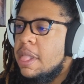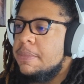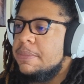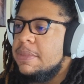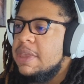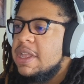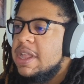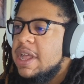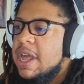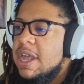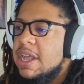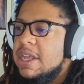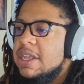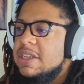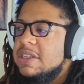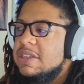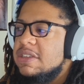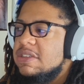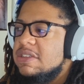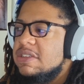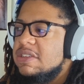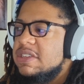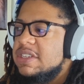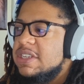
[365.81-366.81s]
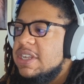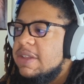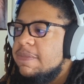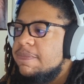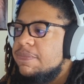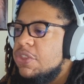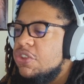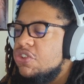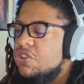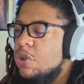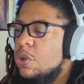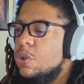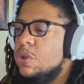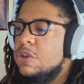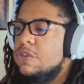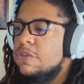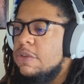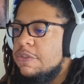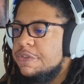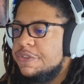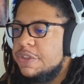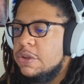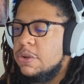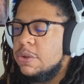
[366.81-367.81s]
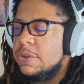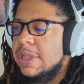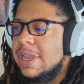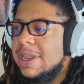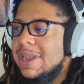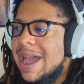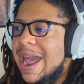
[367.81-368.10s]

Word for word: because the Joker revealed a